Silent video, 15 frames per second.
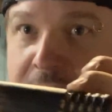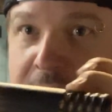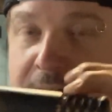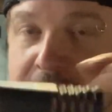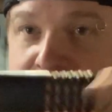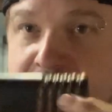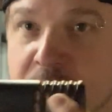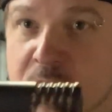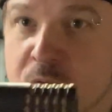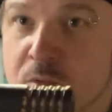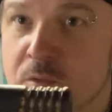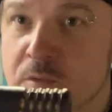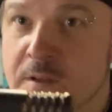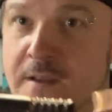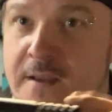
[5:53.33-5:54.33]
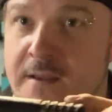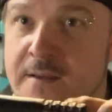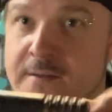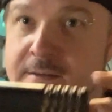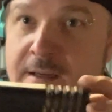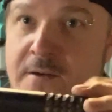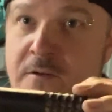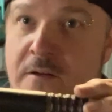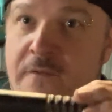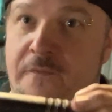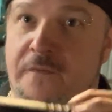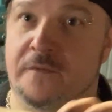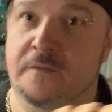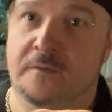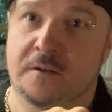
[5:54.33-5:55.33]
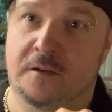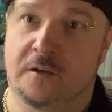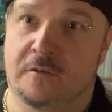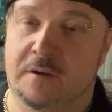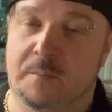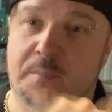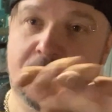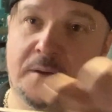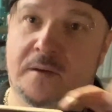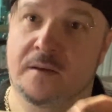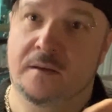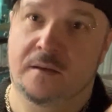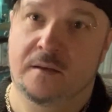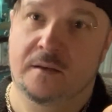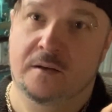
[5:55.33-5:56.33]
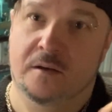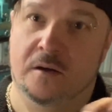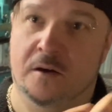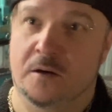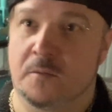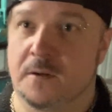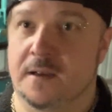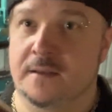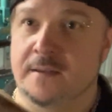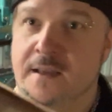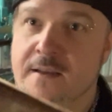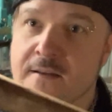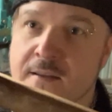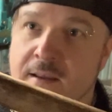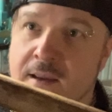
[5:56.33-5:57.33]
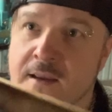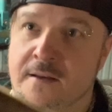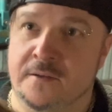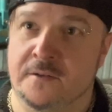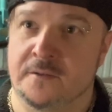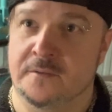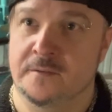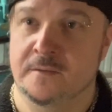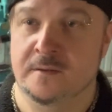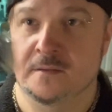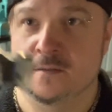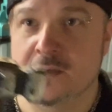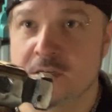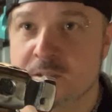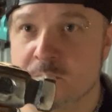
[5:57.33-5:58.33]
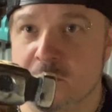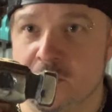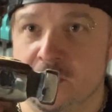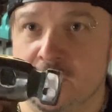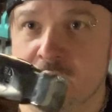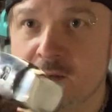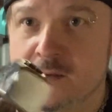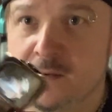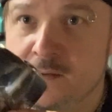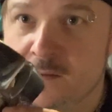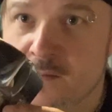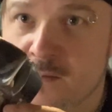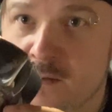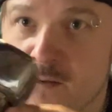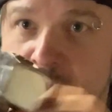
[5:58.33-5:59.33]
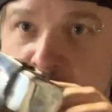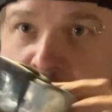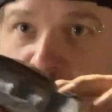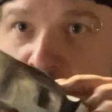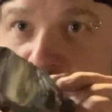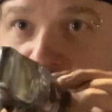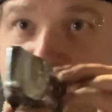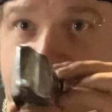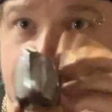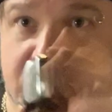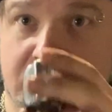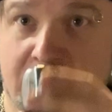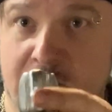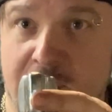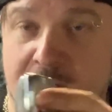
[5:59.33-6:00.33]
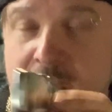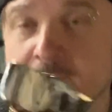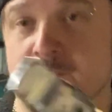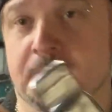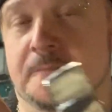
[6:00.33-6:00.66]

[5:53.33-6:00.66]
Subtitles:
It's got some cool decorative grip artwork on the end of the handle, touch mark, and it's a straight peen.